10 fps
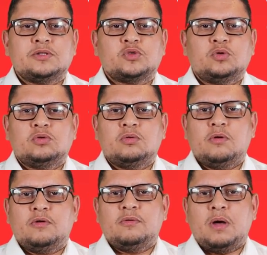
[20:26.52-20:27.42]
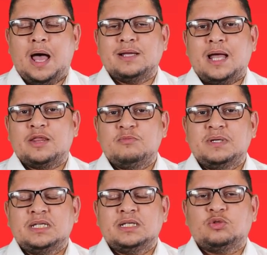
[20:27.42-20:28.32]
so at the
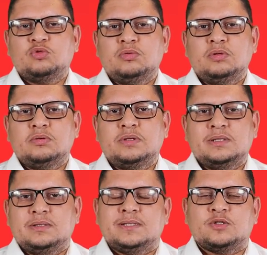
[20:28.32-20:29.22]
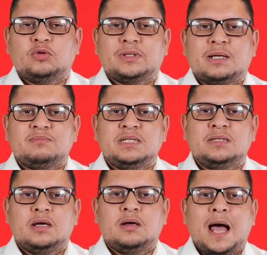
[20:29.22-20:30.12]
beginning to this, this code can
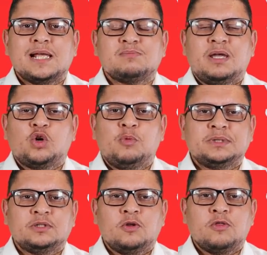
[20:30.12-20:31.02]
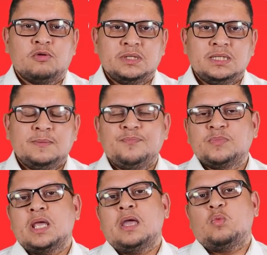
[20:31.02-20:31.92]
be uh, asked by a competent authority.
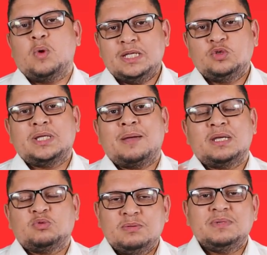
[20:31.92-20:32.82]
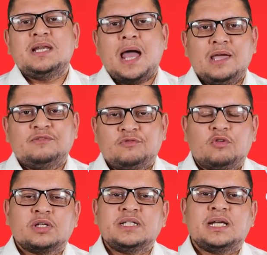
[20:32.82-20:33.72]
When EUDAMED will be live
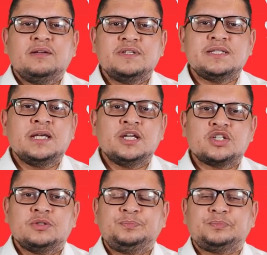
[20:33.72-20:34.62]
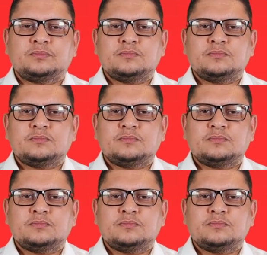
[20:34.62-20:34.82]
for clinical investigation,